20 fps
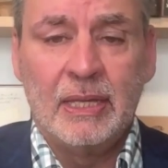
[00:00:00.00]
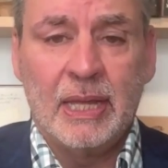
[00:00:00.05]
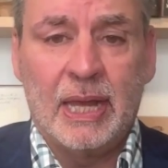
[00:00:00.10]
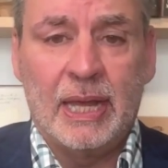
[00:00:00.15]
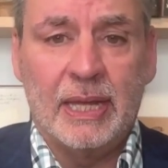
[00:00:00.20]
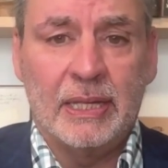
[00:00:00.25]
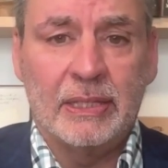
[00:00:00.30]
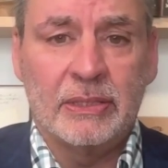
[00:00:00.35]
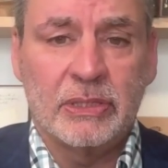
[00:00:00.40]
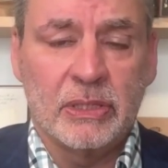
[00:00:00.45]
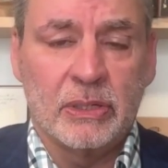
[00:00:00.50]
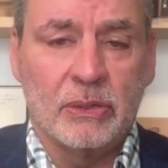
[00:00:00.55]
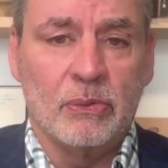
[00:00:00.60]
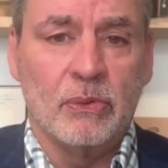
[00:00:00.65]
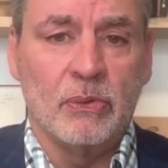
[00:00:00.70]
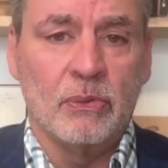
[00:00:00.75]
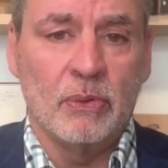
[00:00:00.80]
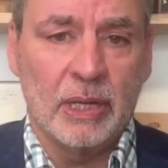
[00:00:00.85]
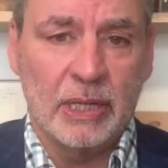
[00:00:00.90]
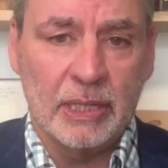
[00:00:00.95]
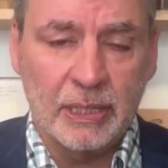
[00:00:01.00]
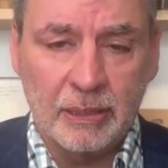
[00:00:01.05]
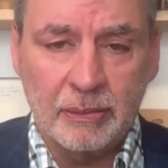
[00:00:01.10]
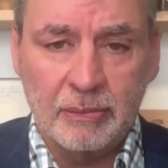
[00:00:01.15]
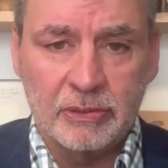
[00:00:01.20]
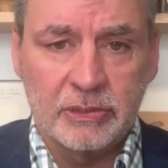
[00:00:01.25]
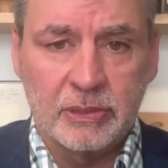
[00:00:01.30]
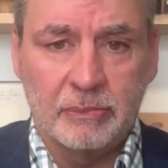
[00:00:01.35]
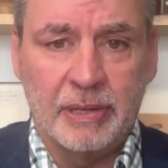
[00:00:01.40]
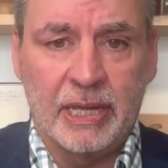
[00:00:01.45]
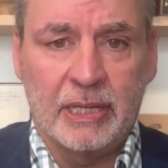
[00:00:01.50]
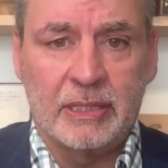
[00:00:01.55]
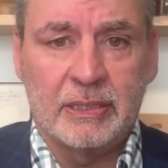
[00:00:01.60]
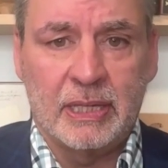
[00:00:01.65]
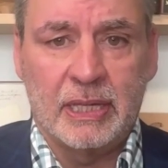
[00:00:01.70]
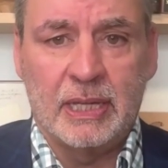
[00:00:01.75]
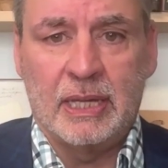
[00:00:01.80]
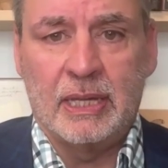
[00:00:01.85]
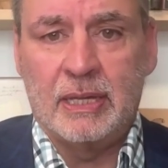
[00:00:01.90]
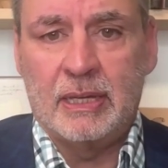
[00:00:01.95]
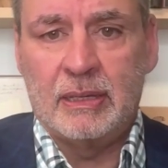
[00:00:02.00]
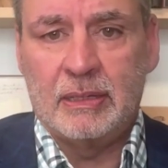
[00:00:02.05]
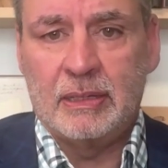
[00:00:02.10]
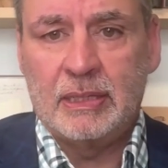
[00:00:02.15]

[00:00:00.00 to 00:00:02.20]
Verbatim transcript: uh, to uh, to make the